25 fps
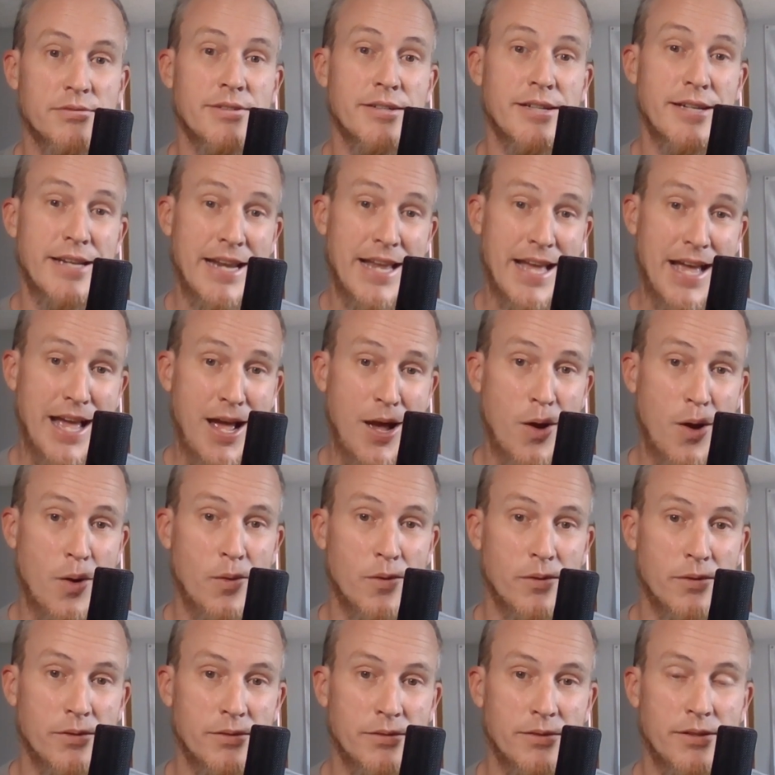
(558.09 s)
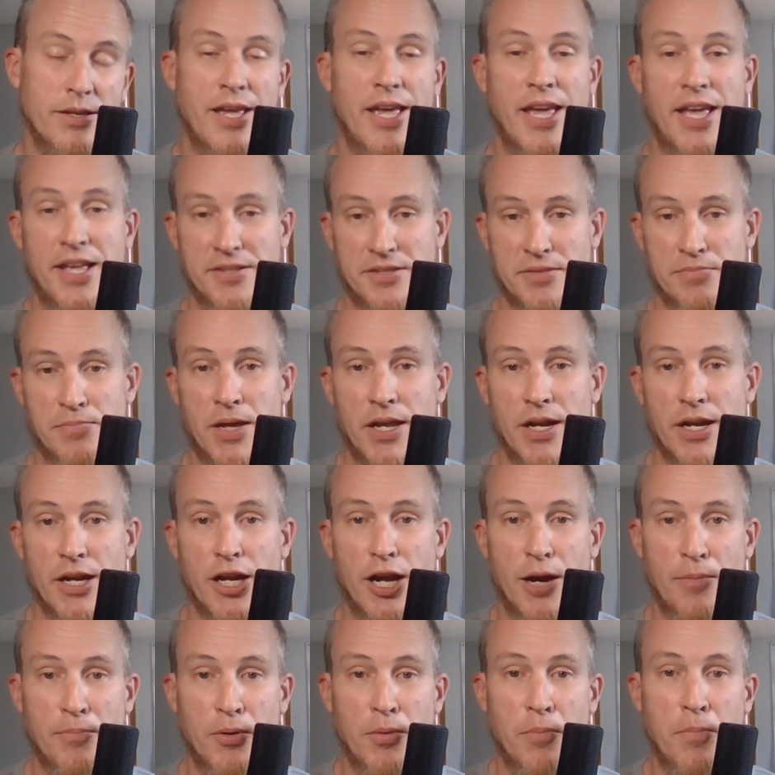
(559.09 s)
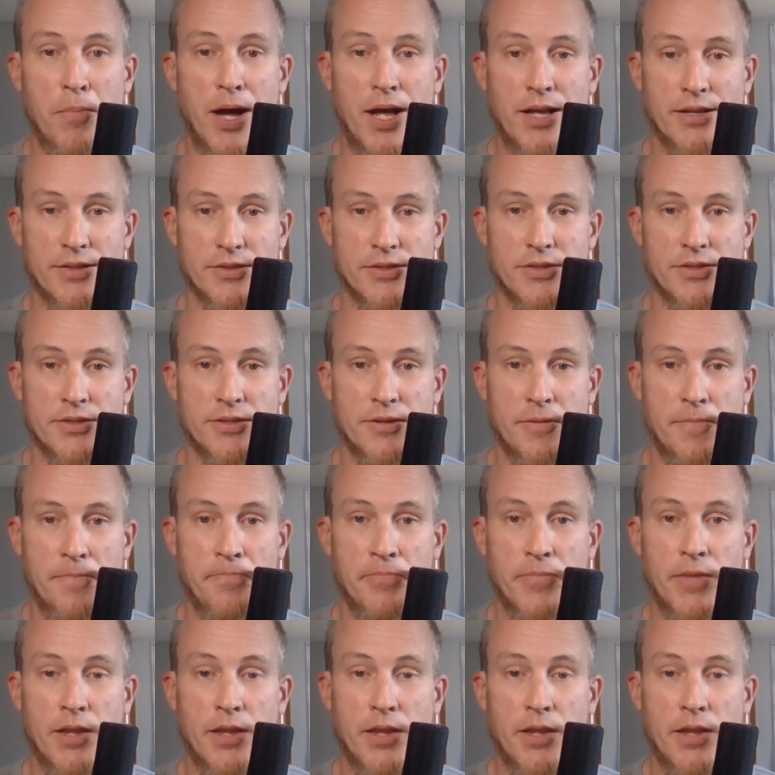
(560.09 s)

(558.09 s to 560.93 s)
now. It's been a couple months.